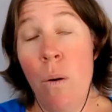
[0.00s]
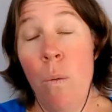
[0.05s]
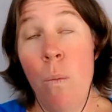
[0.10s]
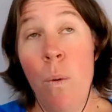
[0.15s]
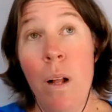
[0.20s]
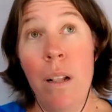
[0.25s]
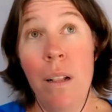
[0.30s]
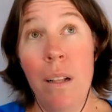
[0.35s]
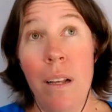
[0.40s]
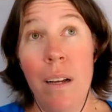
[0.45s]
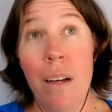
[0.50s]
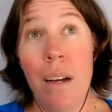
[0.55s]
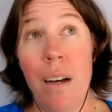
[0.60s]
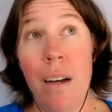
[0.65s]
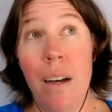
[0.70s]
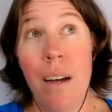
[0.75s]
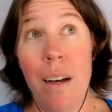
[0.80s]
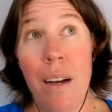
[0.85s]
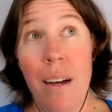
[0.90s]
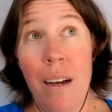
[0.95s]
Well,
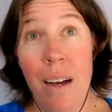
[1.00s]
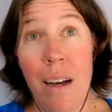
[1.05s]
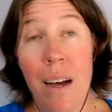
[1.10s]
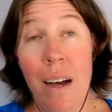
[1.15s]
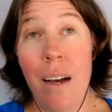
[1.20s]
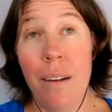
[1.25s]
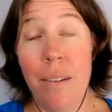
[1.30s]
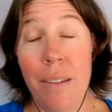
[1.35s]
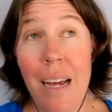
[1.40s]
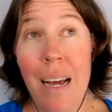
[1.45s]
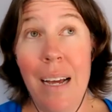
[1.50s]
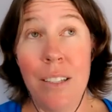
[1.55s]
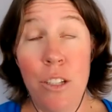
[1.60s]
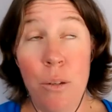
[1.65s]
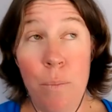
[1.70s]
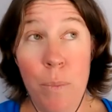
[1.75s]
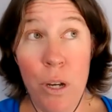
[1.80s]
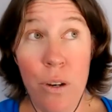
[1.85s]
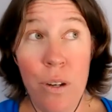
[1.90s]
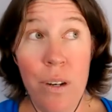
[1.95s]
to
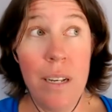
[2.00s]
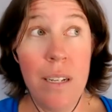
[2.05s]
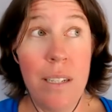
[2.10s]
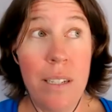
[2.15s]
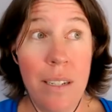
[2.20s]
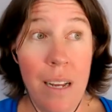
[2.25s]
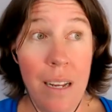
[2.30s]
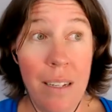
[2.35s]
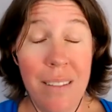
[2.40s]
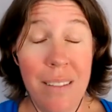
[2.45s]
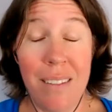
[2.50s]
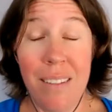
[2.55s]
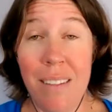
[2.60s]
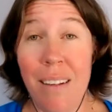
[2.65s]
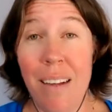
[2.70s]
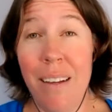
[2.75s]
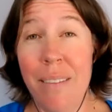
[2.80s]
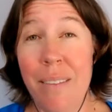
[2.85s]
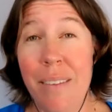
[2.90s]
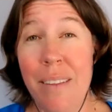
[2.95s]
be honest, it's,
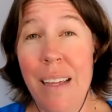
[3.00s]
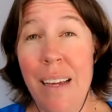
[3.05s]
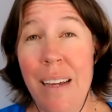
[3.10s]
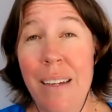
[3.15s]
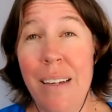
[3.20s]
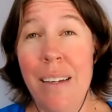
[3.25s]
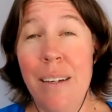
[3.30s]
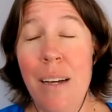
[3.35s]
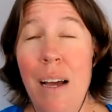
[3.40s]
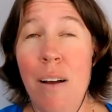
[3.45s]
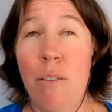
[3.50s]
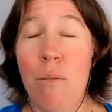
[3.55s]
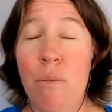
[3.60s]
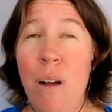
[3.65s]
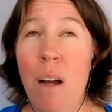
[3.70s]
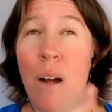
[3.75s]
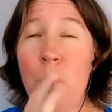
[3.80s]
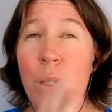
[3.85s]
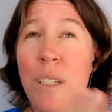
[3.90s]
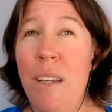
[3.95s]
I,
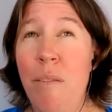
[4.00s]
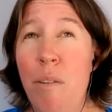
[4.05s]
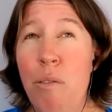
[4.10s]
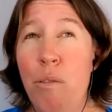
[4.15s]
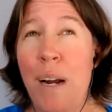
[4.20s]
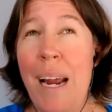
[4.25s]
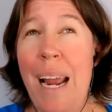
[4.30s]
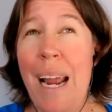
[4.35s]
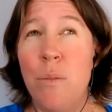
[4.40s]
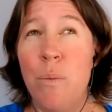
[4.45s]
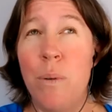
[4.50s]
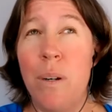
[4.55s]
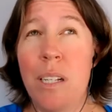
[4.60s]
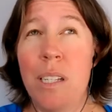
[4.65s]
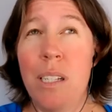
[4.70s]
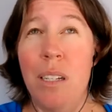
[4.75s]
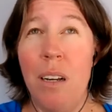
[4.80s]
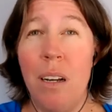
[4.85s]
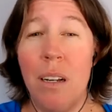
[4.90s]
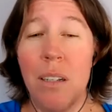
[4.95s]
I will never forget when I
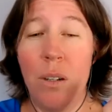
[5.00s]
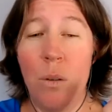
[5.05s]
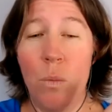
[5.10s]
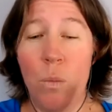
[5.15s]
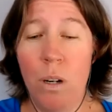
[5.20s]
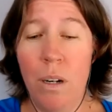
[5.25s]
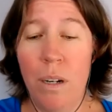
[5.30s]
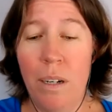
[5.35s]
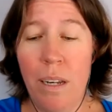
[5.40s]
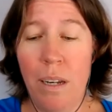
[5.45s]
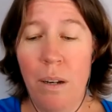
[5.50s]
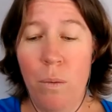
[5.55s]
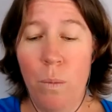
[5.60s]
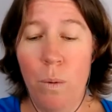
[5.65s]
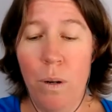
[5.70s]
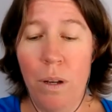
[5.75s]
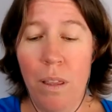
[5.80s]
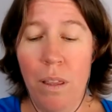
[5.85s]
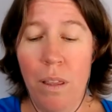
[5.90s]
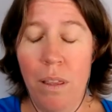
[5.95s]
started working
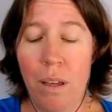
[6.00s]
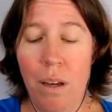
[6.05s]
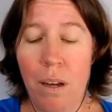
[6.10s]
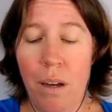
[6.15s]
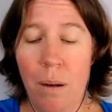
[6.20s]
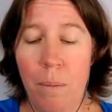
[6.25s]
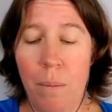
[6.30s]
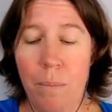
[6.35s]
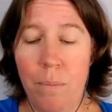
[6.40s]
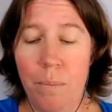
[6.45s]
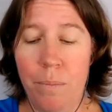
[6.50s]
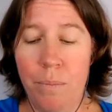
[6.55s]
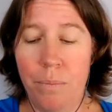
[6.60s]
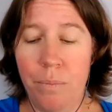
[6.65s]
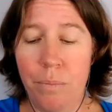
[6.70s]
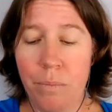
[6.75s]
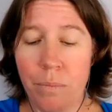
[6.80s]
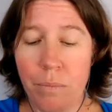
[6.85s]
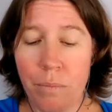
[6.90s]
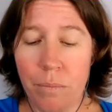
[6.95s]
with um,
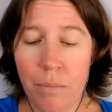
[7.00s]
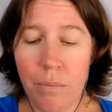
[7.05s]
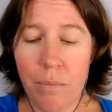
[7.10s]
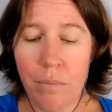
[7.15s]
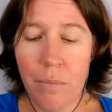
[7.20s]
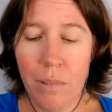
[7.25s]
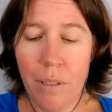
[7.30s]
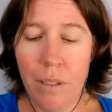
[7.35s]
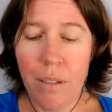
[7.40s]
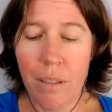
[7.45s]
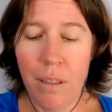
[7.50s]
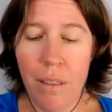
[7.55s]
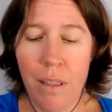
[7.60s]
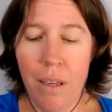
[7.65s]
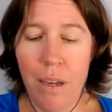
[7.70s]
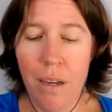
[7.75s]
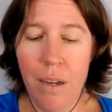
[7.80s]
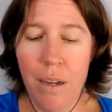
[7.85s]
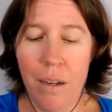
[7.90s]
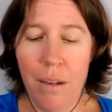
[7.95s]

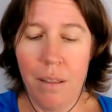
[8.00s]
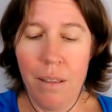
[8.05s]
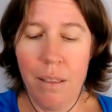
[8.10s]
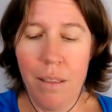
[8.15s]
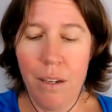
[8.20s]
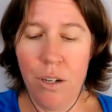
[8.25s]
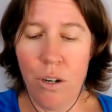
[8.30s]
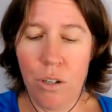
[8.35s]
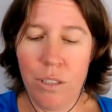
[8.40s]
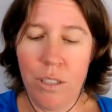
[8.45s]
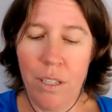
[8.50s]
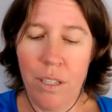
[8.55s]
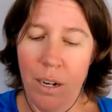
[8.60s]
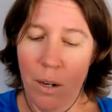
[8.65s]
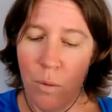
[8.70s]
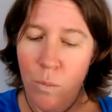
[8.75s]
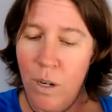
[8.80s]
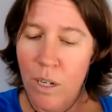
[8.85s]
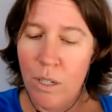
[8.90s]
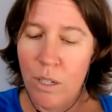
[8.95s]
the, the doctor that I
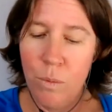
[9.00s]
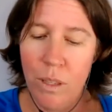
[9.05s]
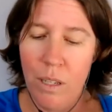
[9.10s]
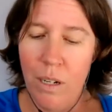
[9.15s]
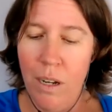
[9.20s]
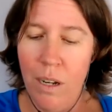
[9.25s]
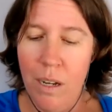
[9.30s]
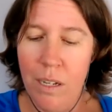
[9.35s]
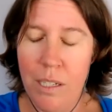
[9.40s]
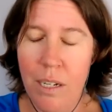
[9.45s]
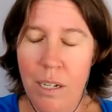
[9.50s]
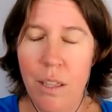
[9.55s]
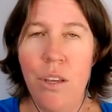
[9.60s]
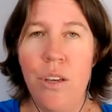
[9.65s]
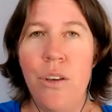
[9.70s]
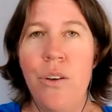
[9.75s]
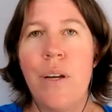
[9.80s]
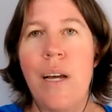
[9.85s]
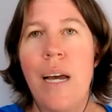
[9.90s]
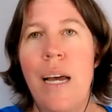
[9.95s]
worked with last in
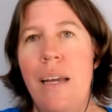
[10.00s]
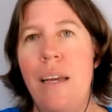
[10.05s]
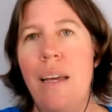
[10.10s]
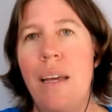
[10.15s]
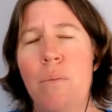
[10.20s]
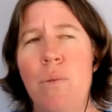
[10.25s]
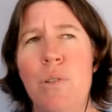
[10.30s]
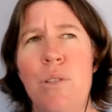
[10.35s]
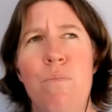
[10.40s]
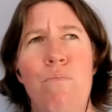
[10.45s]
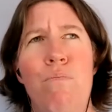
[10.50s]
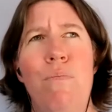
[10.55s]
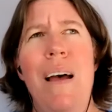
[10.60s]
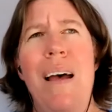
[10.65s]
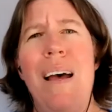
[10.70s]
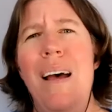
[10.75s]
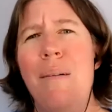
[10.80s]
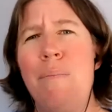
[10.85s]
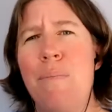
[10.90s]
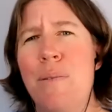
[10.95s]
the UK. He was
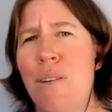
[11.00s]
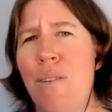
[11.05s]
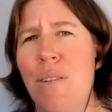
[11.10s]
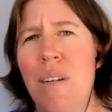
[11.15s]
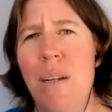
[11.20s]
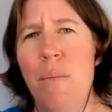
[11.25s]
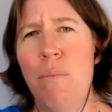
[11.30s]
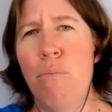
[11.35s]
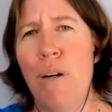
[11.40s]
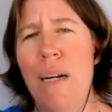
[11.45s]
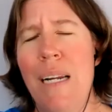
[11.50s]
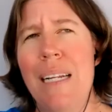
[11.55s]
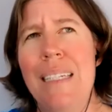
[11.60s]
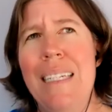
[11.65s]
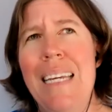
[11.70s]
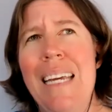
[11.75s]
absolutely brilliant.